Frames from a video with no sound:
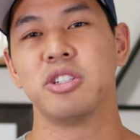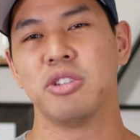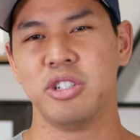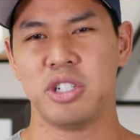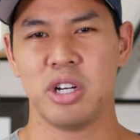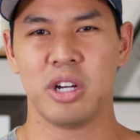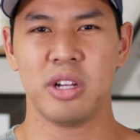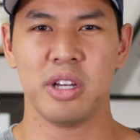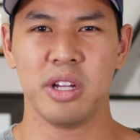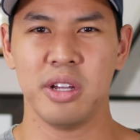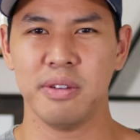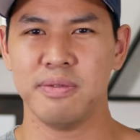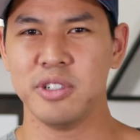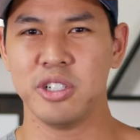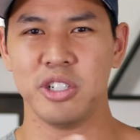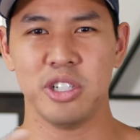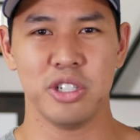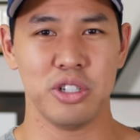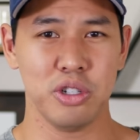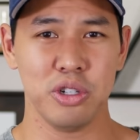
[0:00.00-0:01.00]
So generally, if
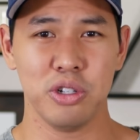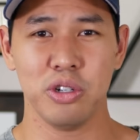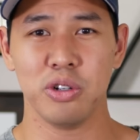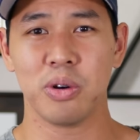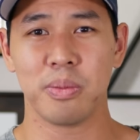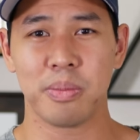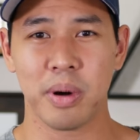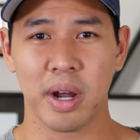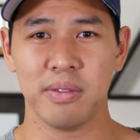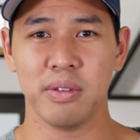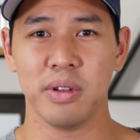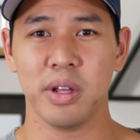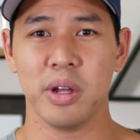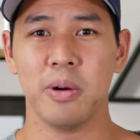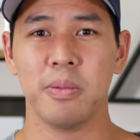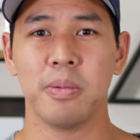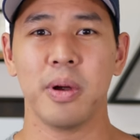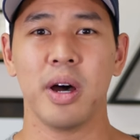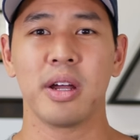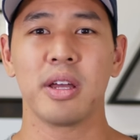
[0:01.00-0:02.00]
it's just you or private
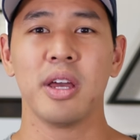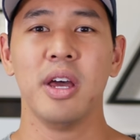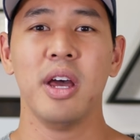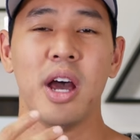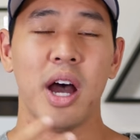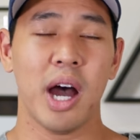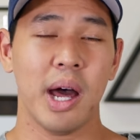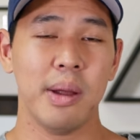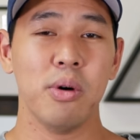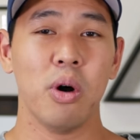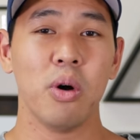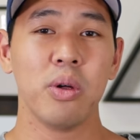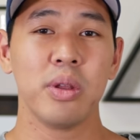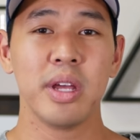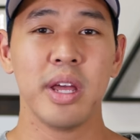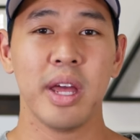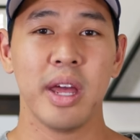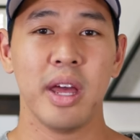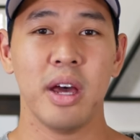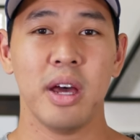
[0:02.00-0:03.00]
label product, I'm the
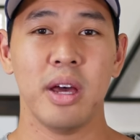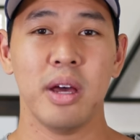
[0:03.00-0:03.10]
only,